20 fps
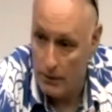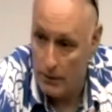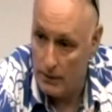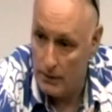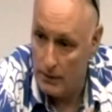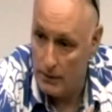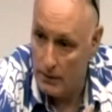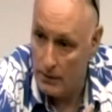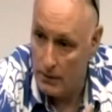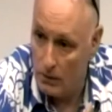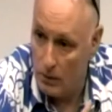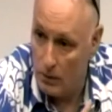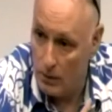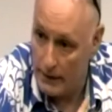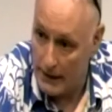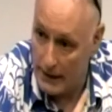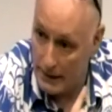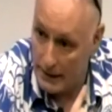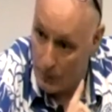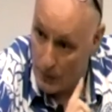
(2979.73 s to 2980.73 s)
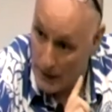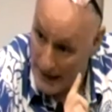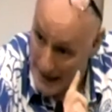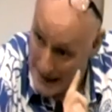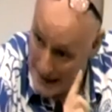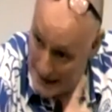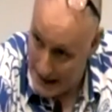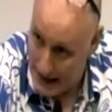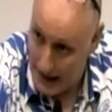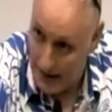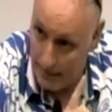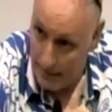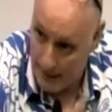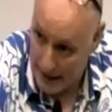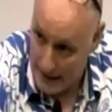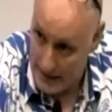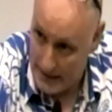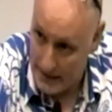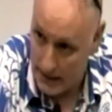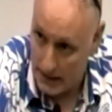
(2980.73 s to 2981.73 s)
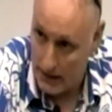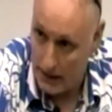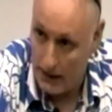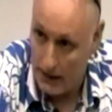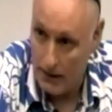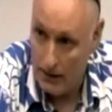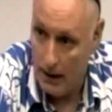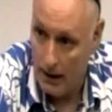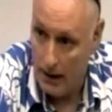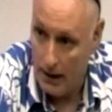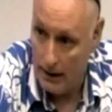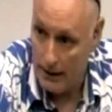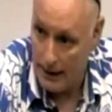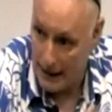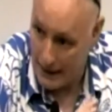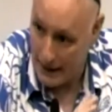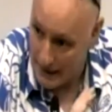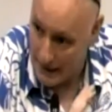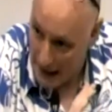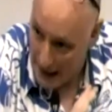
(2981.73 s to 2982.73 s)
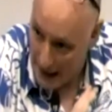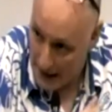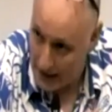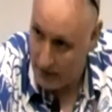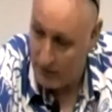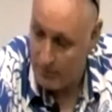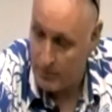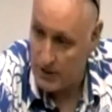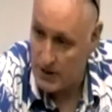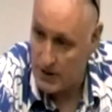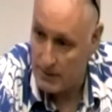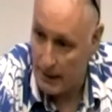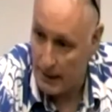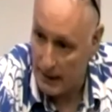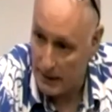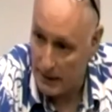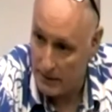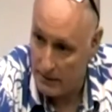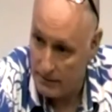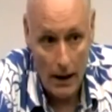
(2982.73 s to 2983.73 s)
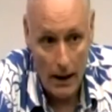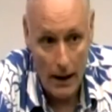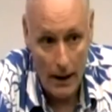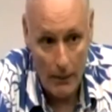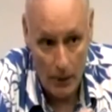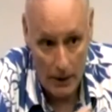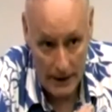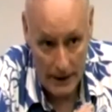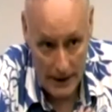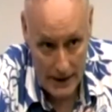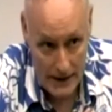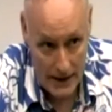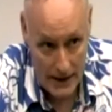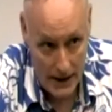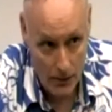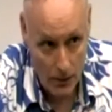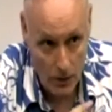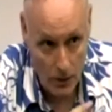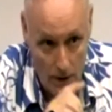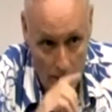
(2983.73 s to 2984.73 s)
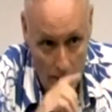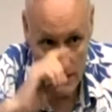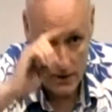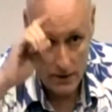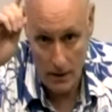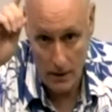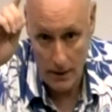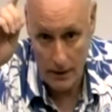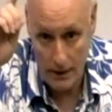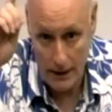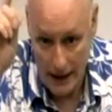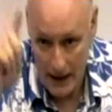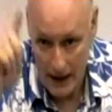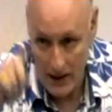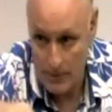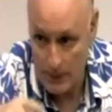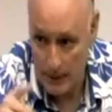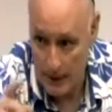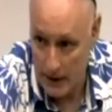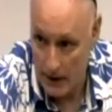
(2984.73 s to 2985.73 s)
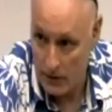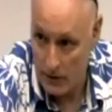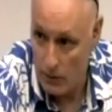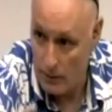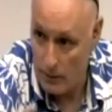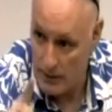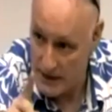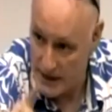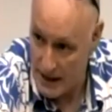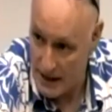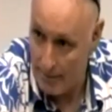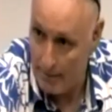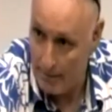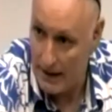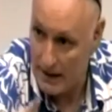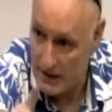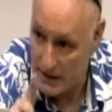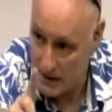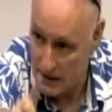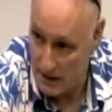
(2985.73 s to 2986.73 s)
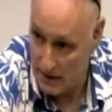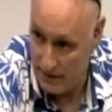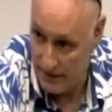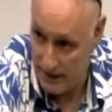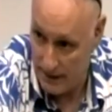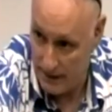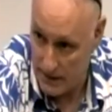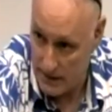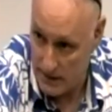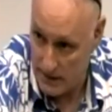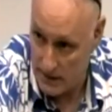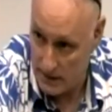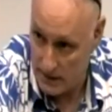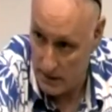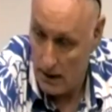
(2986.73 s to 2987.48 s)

but what they said basically, they had the negative perspective, and what they said was the next period will be setbacks and defeats,